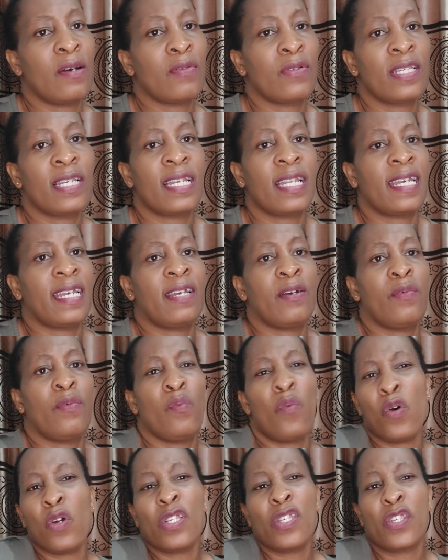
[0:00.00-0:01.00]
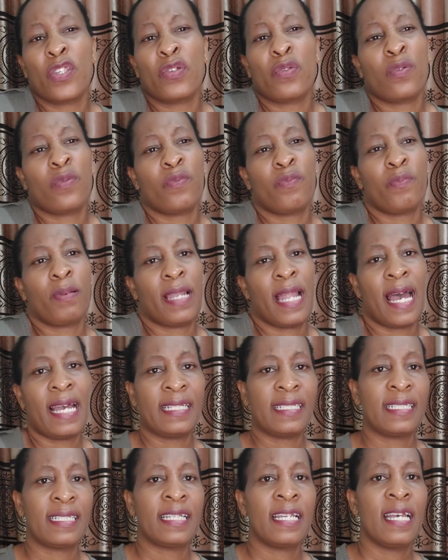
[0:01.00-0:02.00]
out like what you've
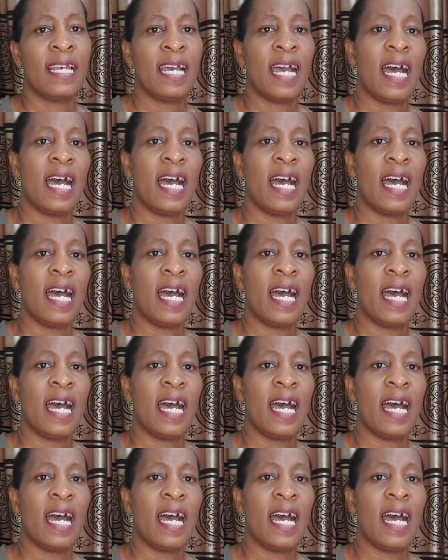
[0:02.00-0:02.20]
planned,